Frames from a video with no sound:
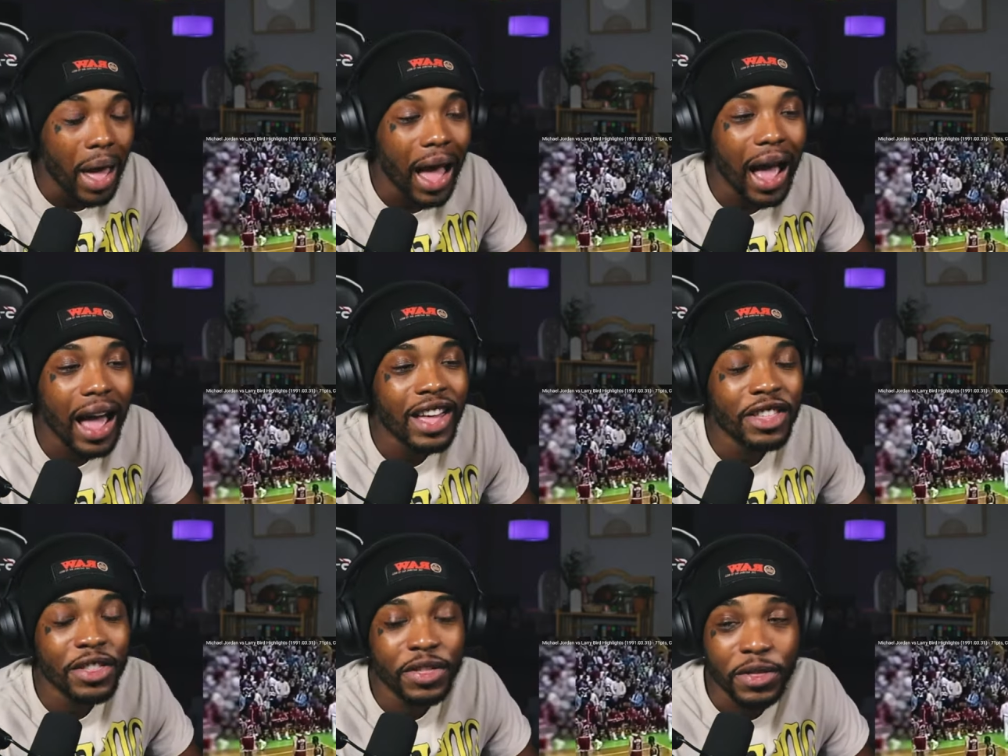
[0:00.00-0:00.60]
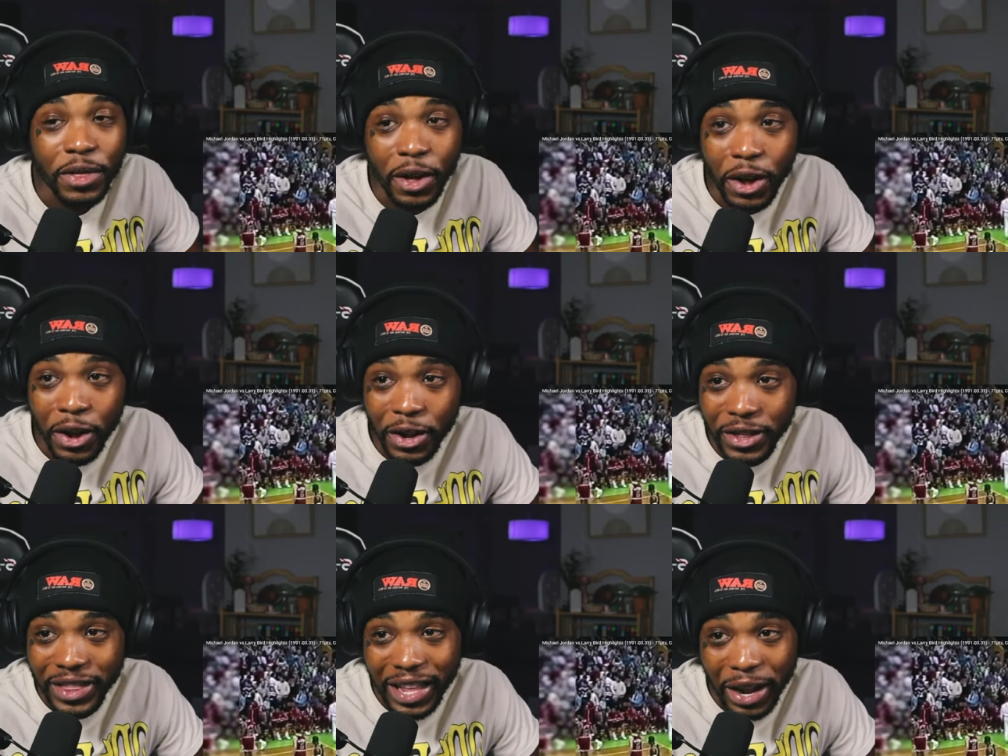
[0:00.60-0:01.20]
I
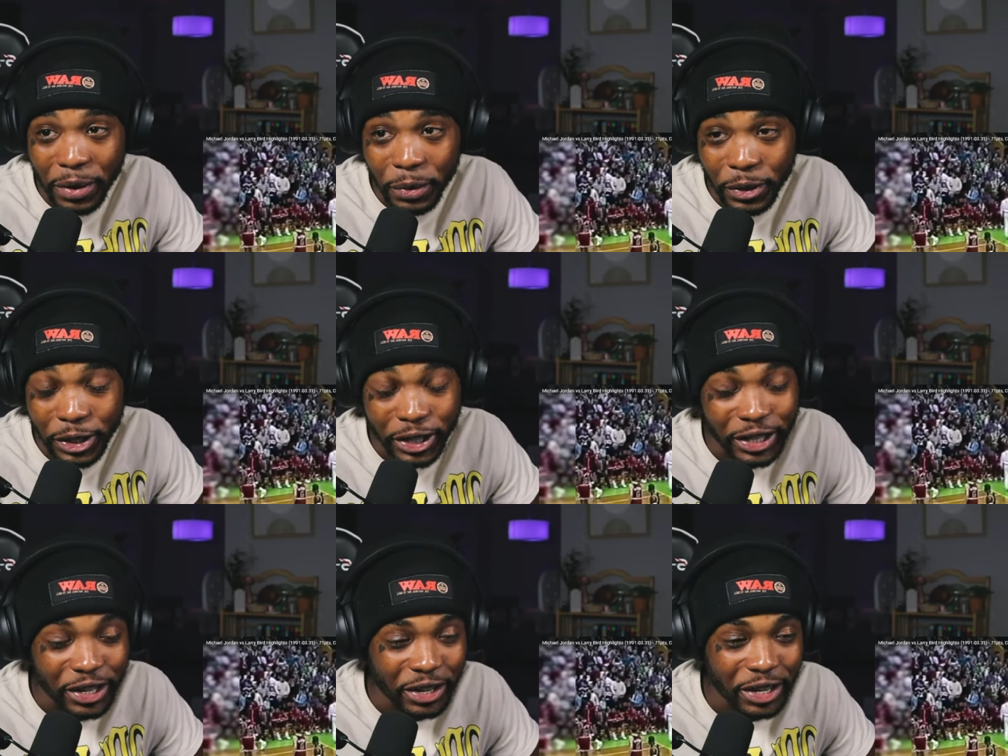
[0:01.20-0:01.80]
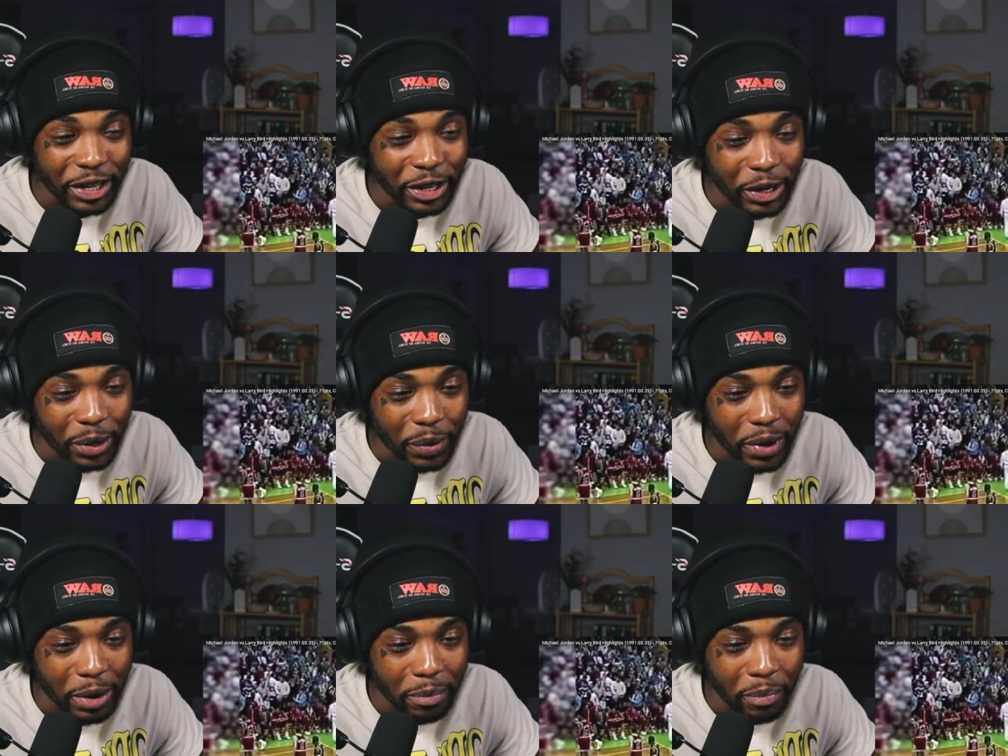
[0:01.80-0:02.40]
thought that was going to
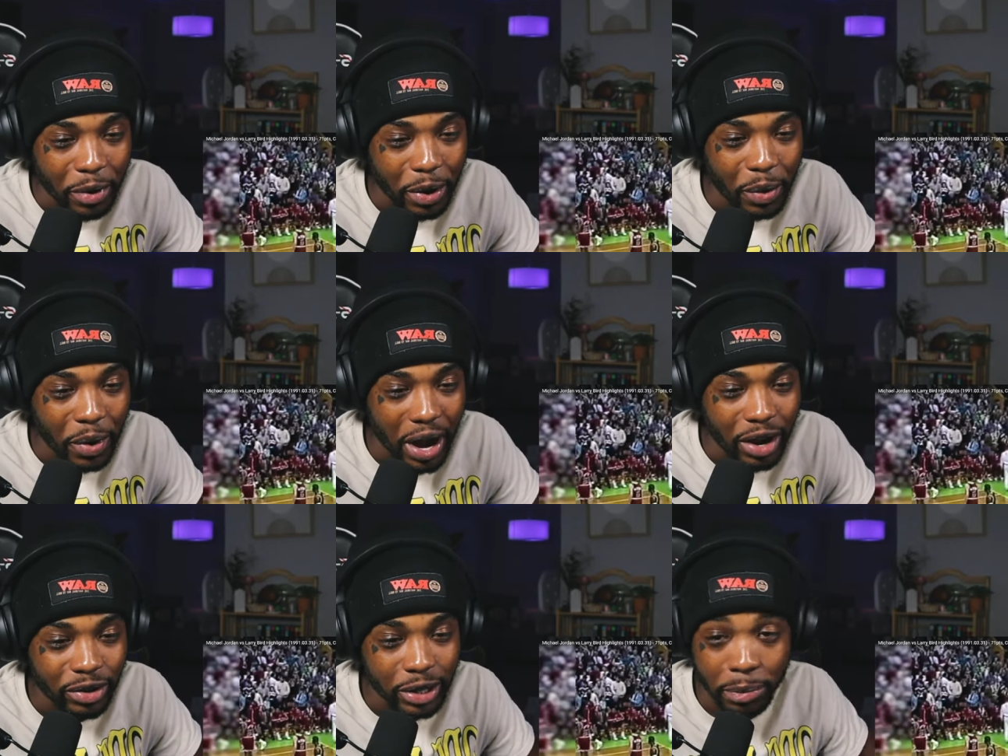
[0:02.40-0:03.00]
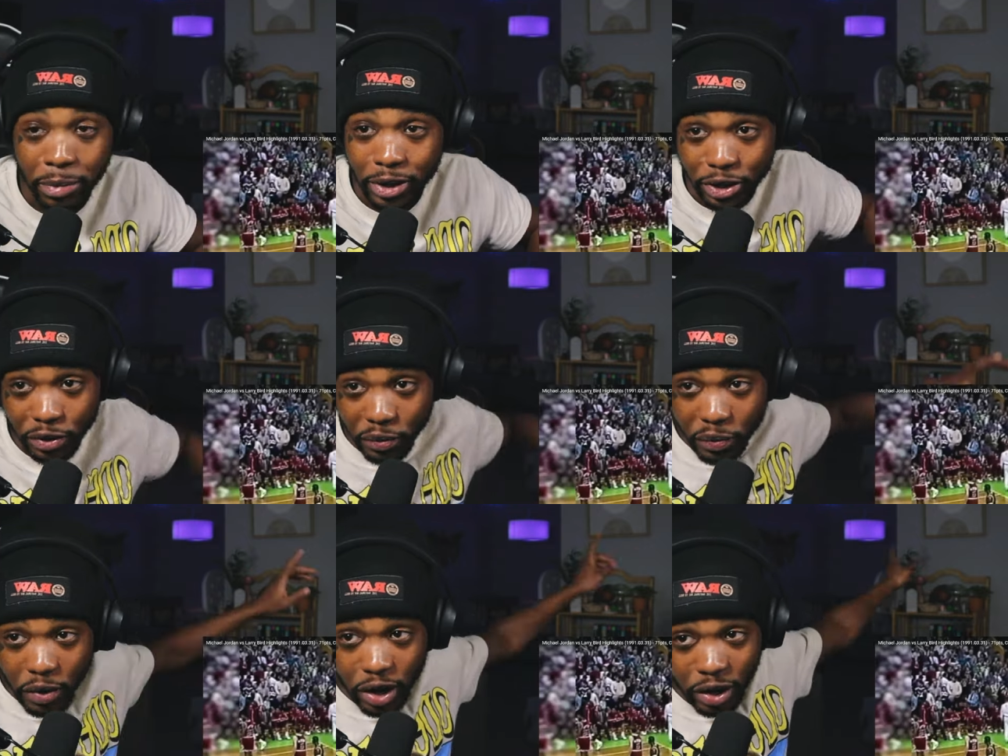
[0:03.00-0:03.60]
go in, bro. I was about to
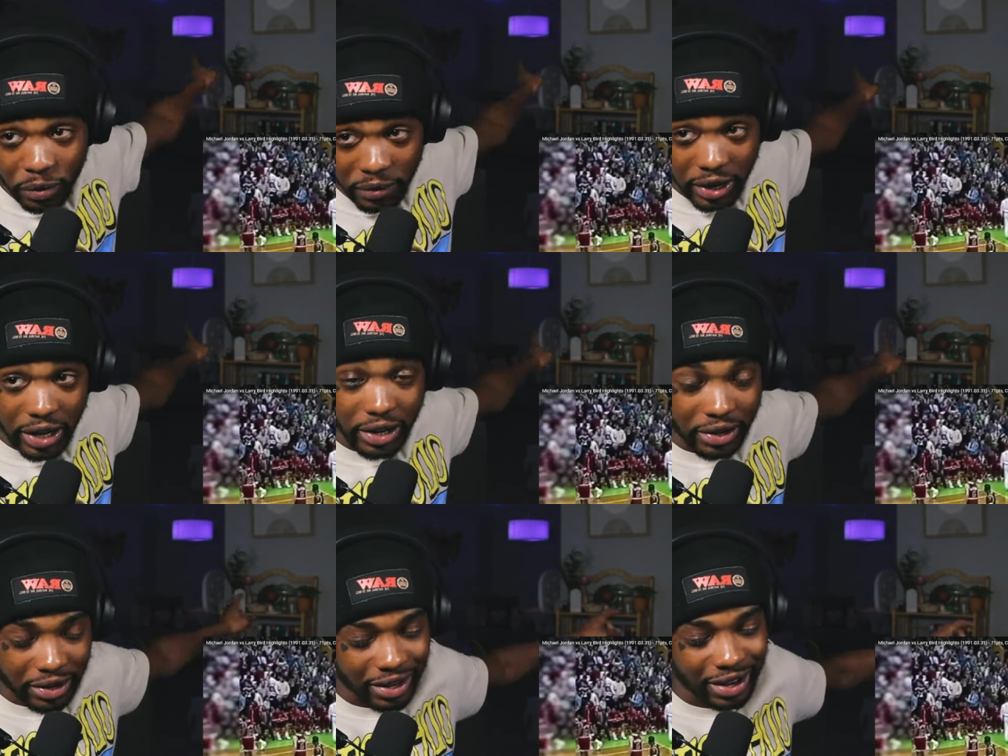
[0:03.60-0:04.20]
run over there.